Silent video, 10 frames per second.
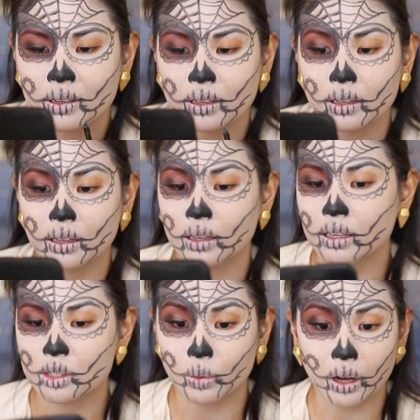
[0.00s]
And then
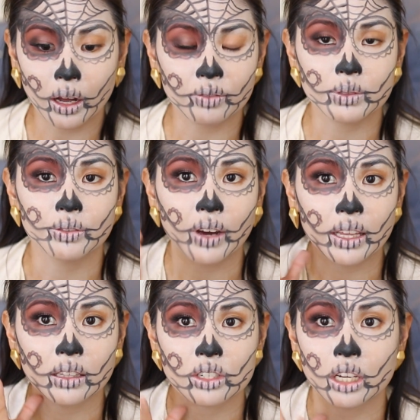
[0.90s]
this will help
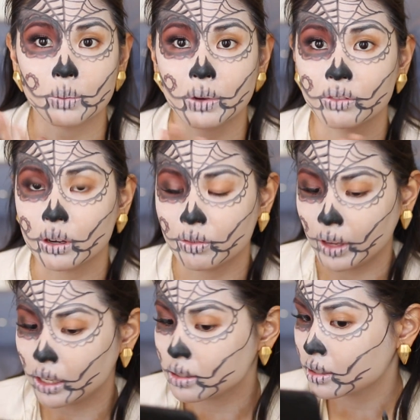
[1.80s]
define the shape of your
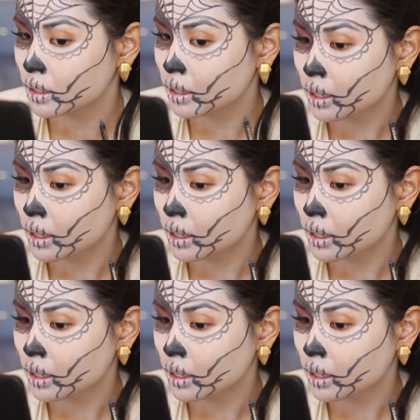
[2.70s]
face.